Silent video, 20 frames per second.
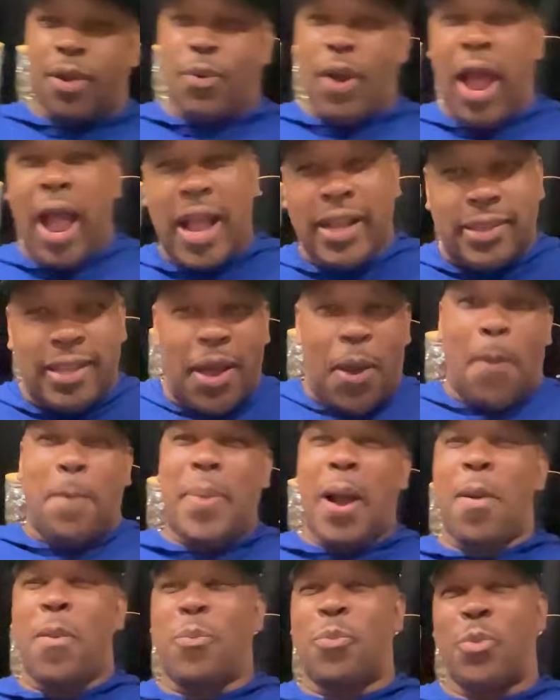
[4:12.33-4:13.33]
Right there,
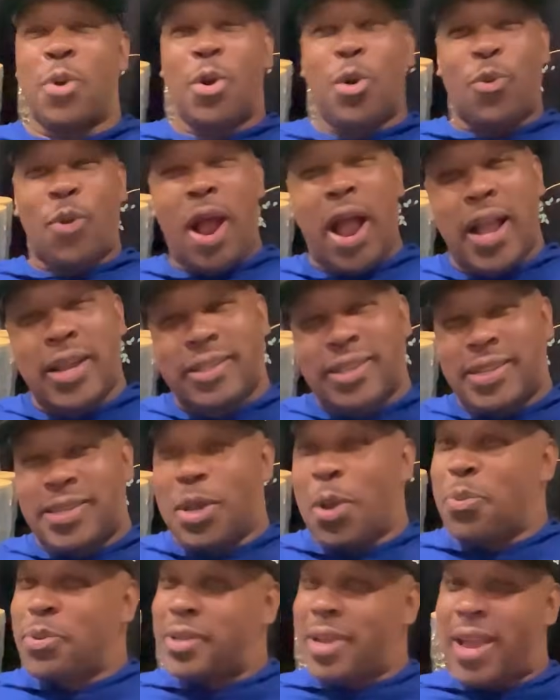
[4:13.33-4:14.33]
boom, right, see
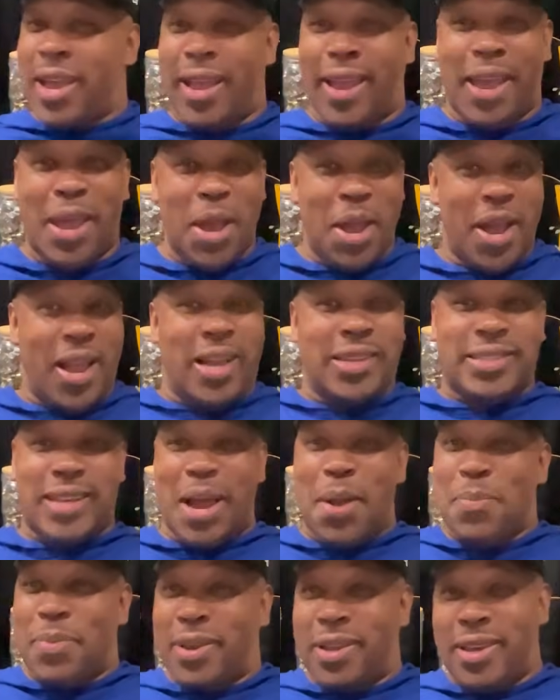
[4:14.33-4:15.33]
what I'm saying? That's how
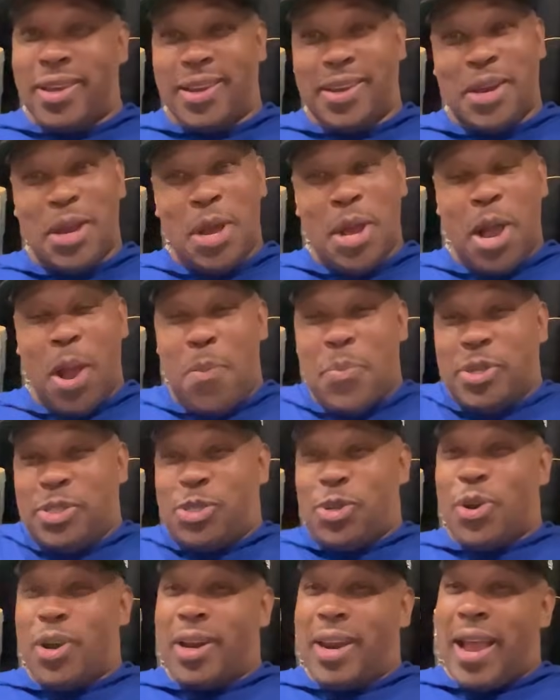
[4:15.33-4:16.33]
I'm in here. I'm
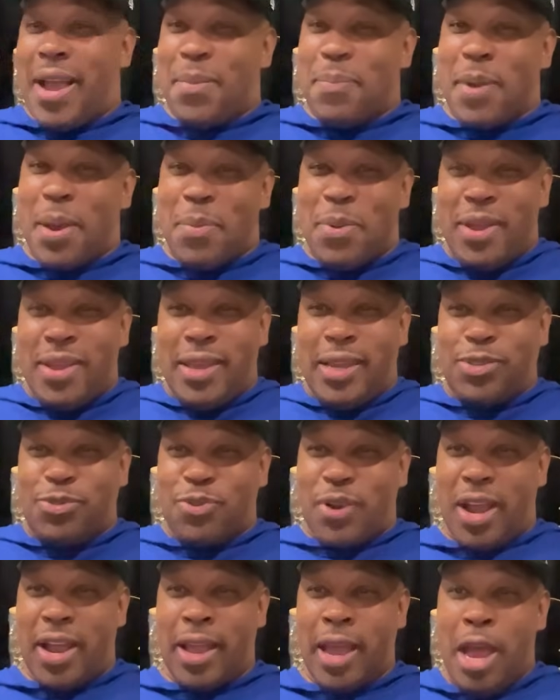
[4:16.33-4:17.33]
enjoying life, baby, that's
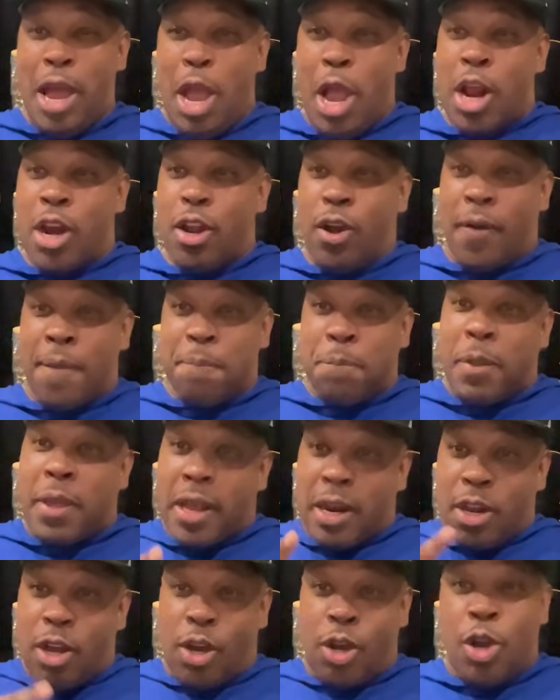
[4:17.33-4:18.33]
right. And look,
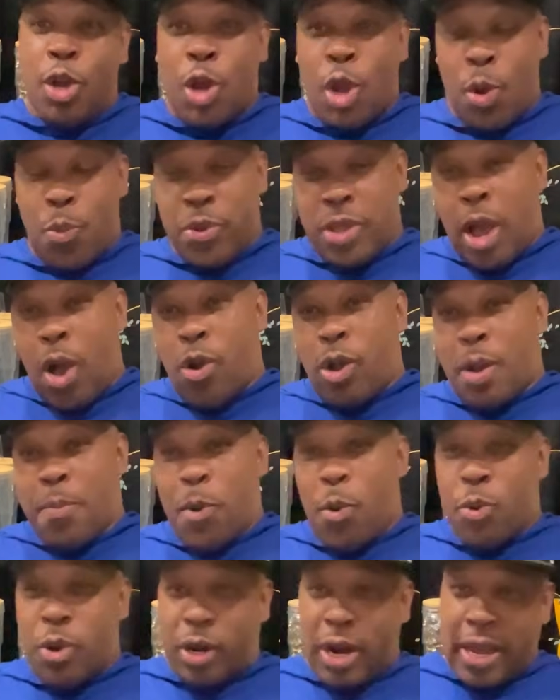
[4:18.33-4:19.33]
when y'all come
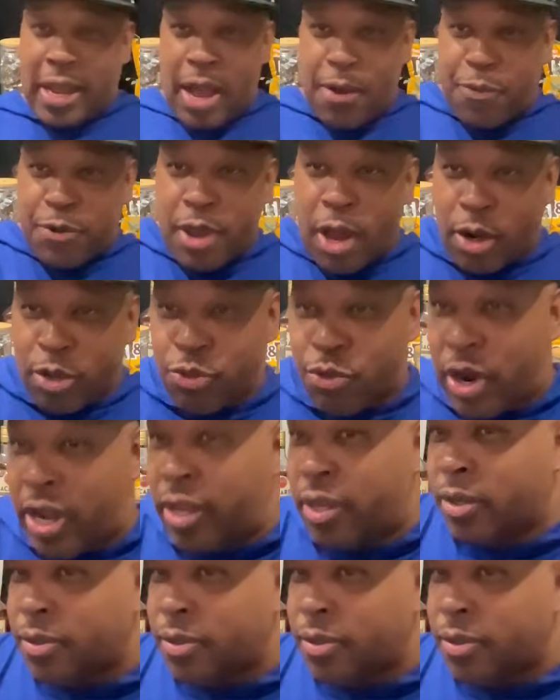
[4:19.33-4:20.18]
over, look what I got for y'all to drink.